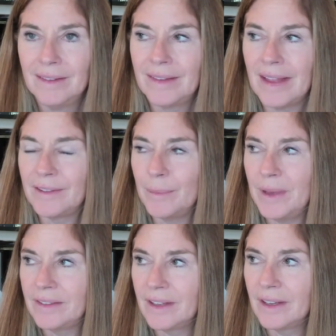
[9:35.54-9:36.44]
That's
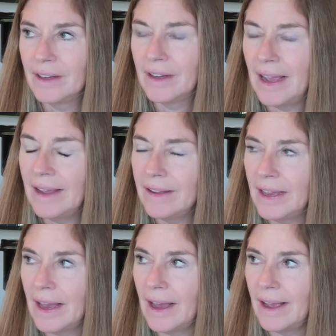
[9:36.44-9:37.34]
amazing. I
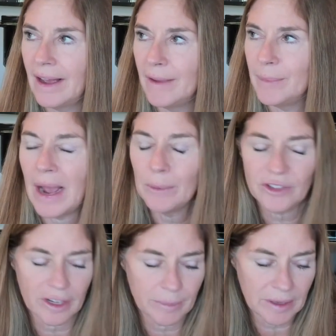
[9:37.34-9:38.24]
was
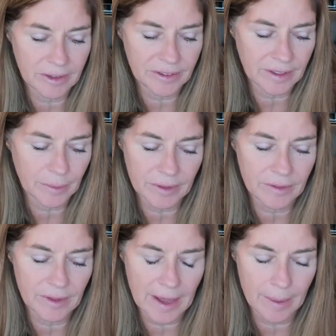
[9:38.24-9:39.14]
talking about it recently
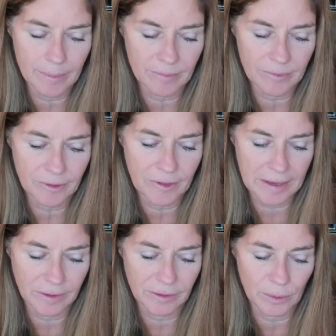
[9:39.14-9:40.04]
with two
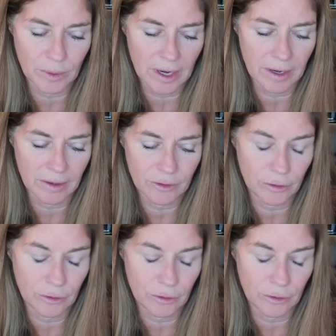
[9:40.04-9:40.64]
friends who are